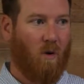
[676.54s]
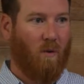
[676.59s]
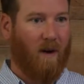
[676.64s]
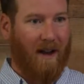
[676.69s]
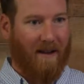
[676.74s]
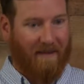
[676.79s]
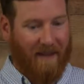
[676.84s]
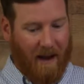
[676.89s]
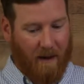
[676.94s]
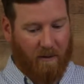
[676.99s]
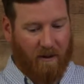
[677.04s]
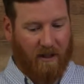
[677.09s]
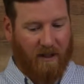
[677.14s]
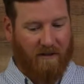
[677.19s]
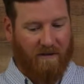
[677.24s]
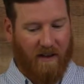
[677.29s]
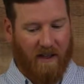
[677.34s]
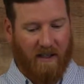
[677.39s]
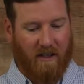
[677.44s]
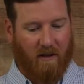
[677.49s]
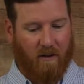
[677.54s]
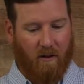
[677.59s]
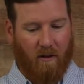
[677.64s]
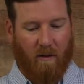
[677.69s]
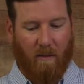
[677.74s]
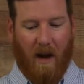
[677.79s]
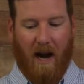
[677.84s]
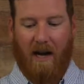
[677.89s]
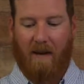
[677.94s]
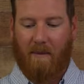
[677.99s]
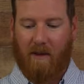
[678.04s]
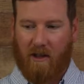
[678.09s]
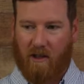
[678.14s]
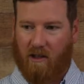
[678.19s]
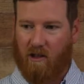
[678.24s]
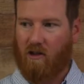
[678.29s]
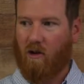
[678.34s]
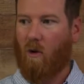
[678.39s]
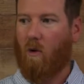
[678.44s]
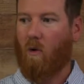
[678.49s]
We have that which is physical, the body, but the
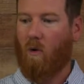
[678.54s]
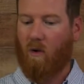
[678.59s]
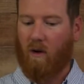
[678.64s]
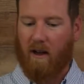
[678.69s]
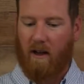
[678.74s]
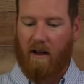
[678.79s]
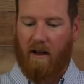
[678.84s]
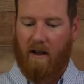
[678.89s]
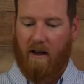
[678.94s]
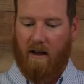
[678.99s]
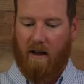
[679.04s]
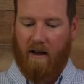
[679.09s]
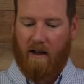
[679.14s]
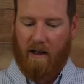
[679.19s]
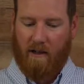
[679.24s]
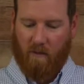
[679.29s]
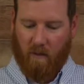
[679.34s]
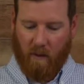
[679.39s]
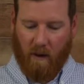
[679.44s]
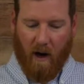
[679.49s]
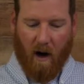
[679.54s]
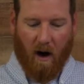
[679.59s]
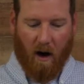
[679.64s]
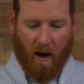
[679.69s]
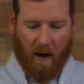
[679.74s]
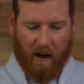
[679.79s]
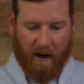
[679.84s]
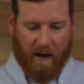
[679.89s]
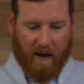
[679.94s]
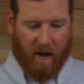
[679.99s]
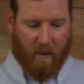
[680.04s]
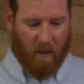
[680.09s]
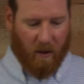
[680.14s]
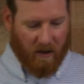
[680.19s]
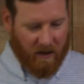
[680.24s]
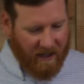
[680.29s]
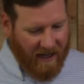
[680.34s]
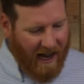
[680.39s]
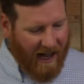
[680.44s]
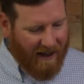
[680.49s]
soul. That's who we are.
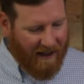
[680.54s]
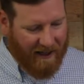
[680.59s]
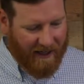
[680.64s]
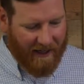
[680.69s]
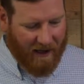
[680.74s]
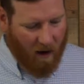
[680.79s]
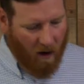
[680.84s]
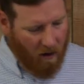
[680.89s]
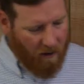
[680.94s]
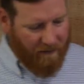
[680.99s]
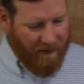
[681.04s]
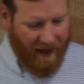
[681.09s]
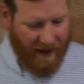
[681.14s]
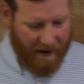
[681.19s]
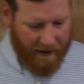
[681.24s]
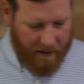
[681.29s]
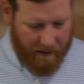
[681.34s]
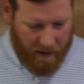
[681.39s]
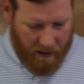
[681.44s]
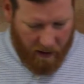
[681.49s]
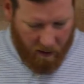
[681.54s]
Personality, all of that.